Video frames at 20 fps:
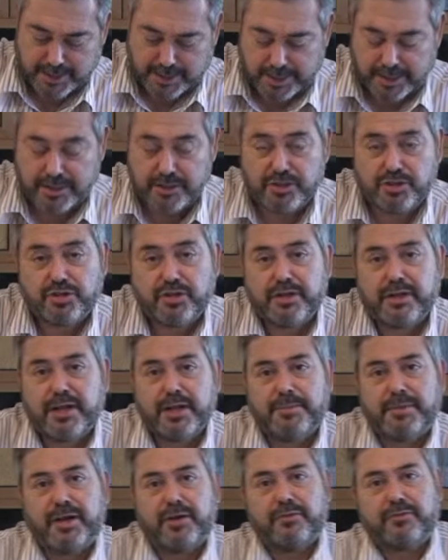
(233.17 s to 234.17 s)
And it should
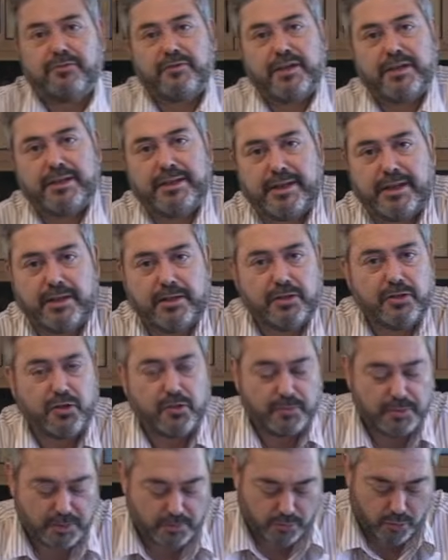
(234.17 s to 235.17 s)
come out feeling a little
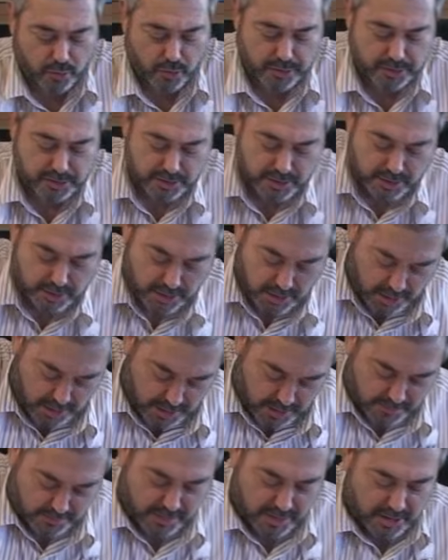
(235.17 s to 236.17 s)
bit moist,
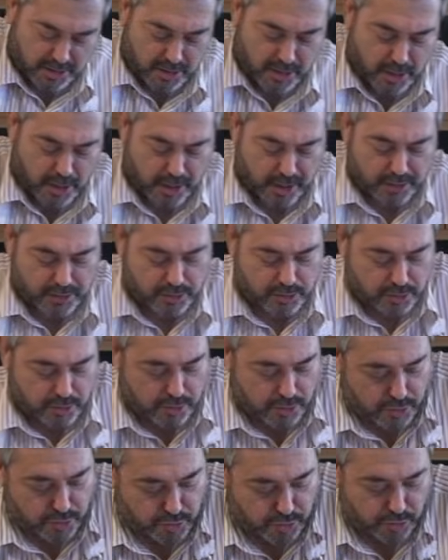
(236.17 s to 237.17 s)
but not
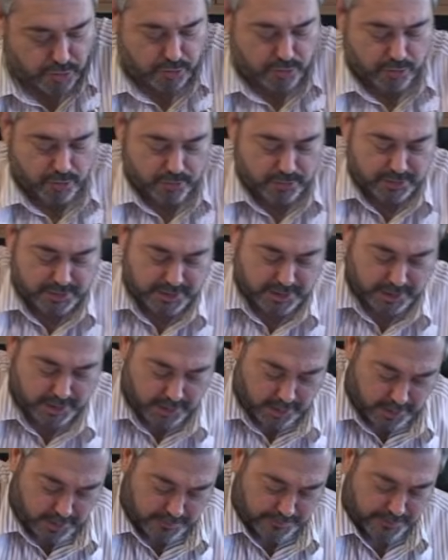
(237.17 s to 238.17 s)
too
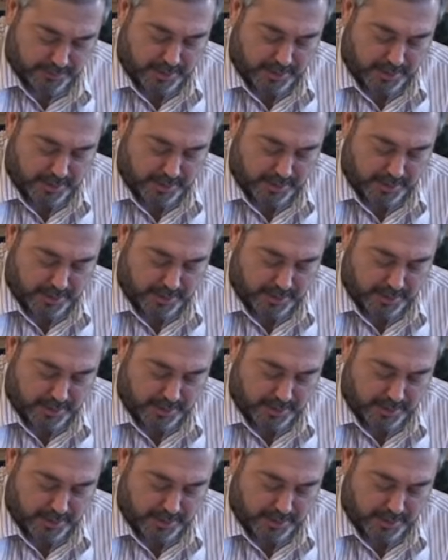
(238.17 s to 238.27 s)
sticky.